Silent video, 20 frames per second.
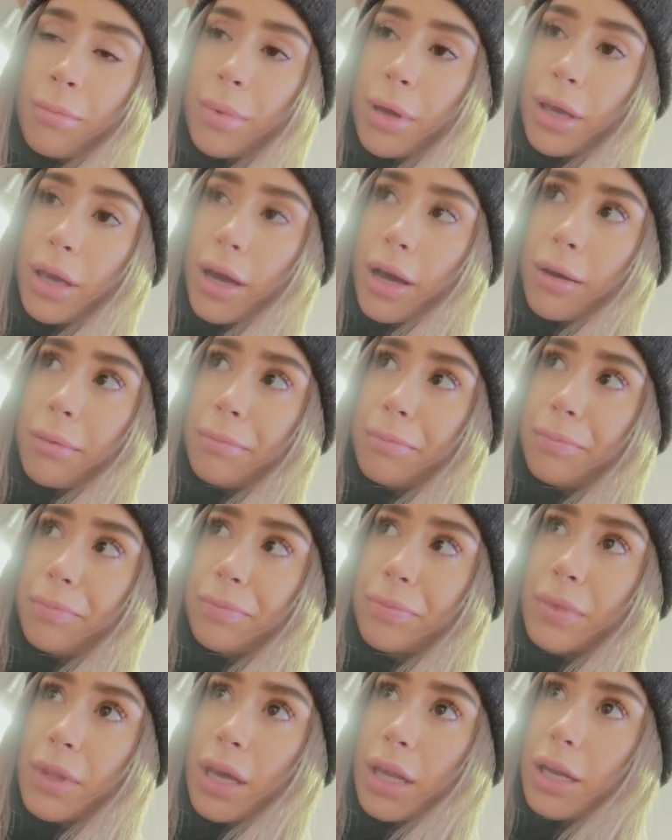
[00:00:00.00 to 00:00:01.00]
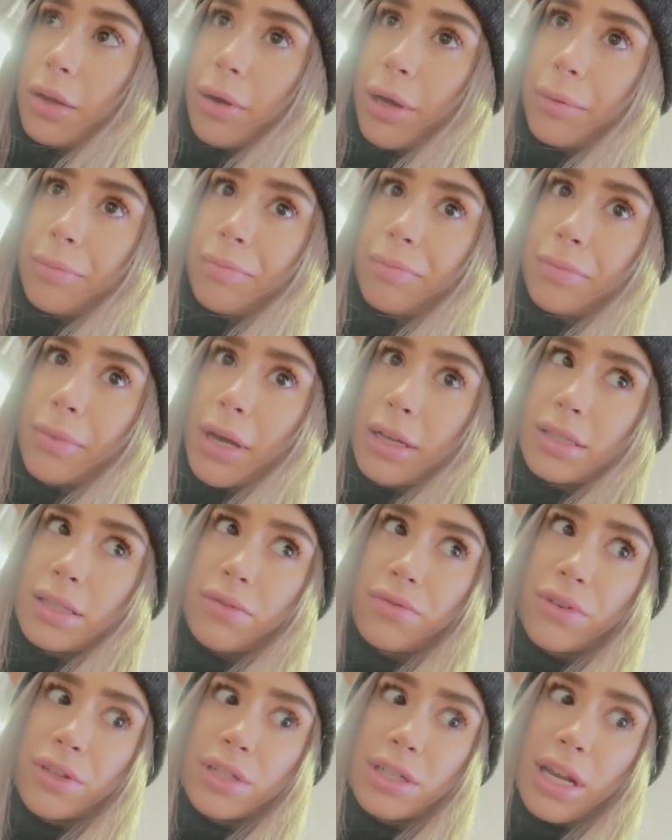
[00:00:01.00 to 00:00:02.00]
But yeah, anyway, that's
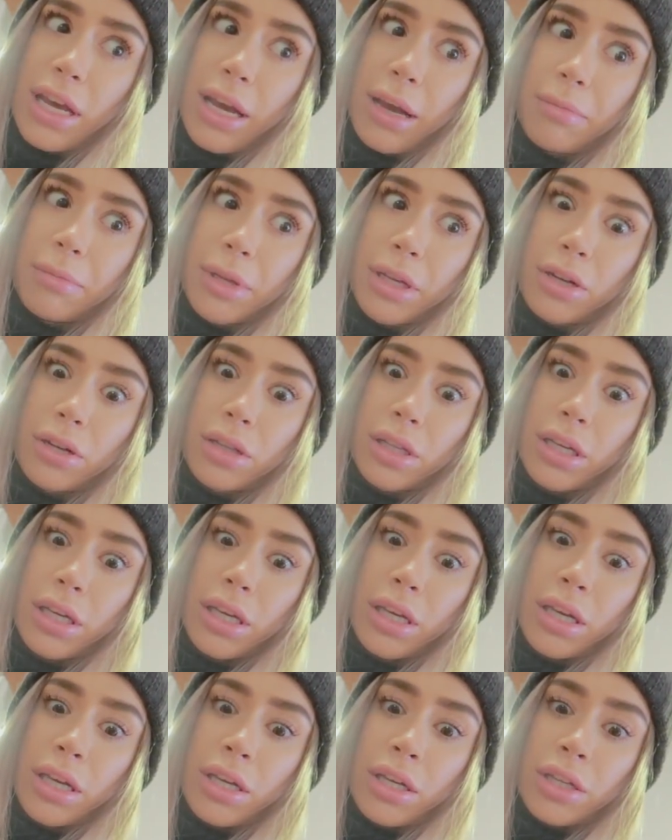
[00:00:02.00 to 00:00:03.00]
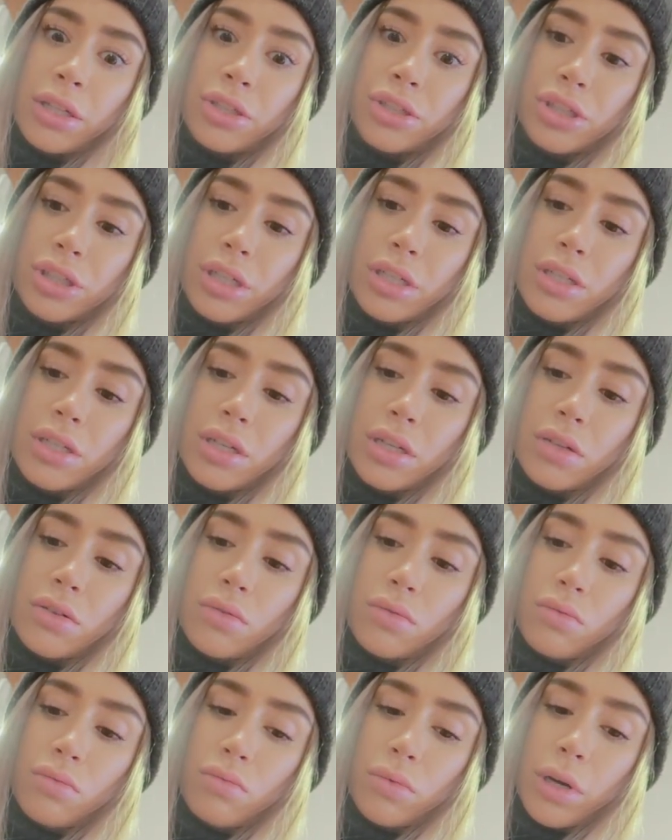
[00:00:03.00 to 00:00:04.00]
it for today. I'm literally just
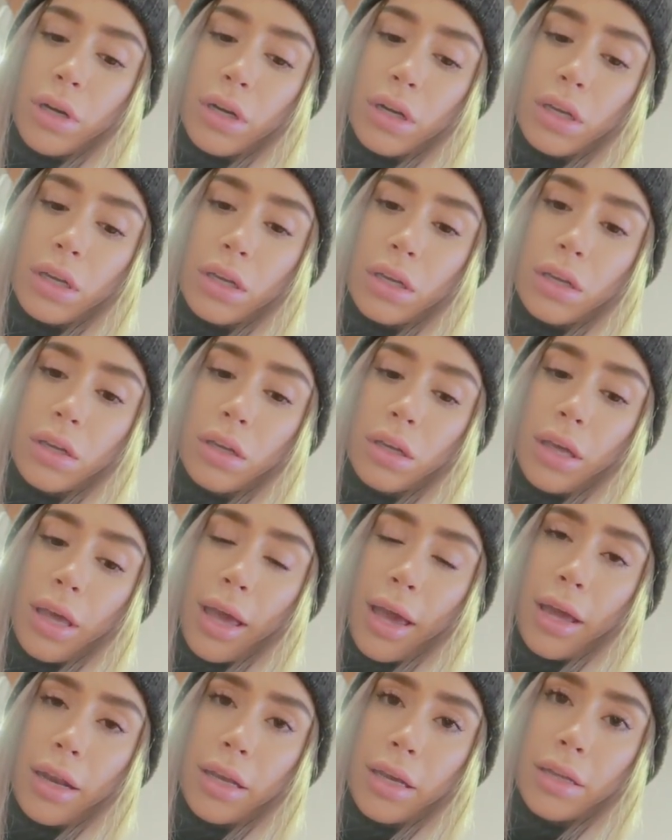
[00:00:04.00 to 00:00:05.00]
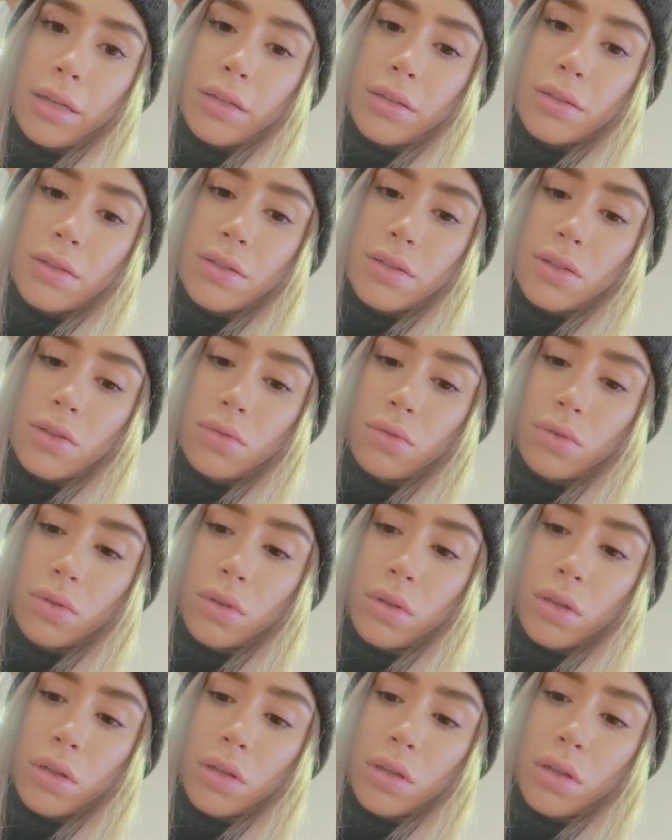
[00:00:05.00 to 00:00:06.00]
work, edit,
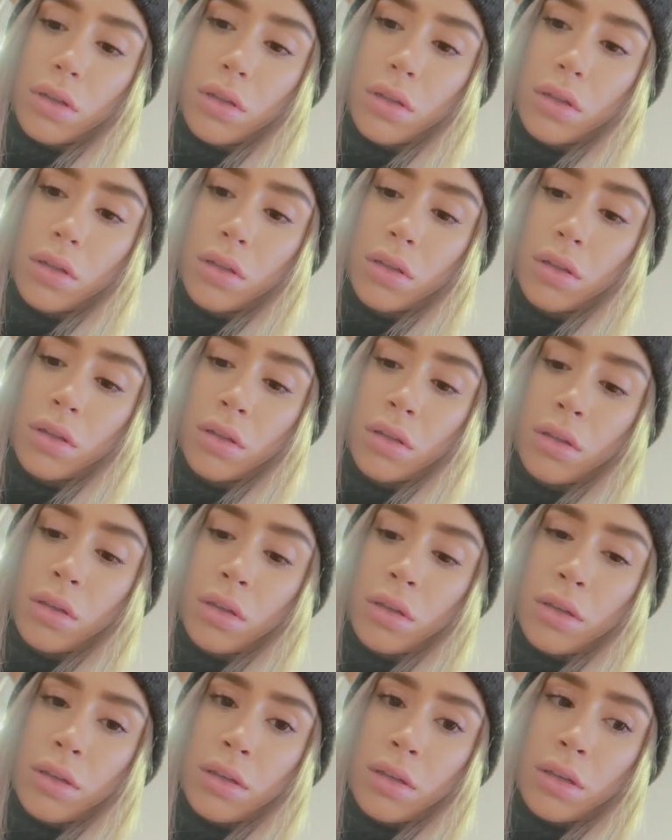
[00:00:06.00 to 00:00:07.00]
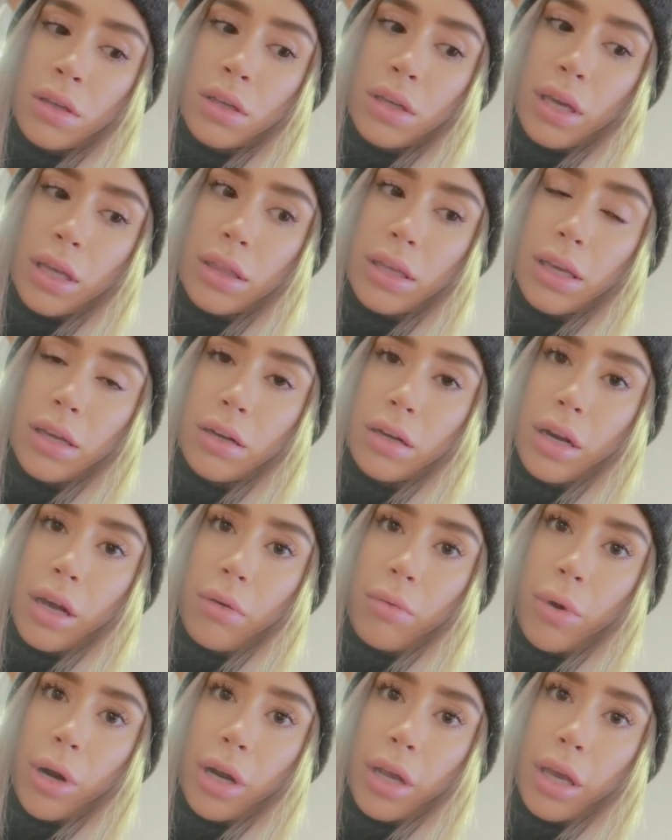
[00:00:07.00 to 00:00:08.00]
school, get the
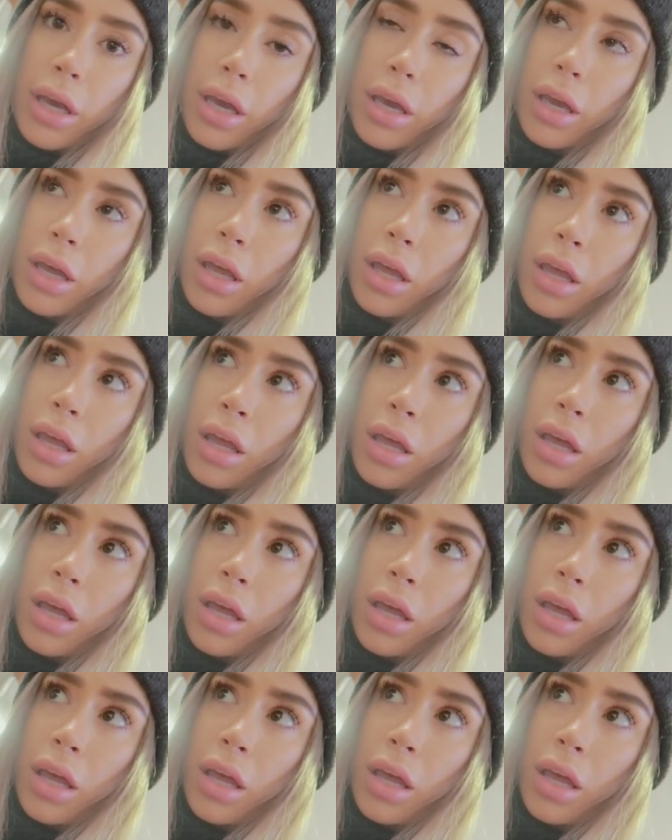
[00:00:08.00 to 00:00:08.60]
internet working,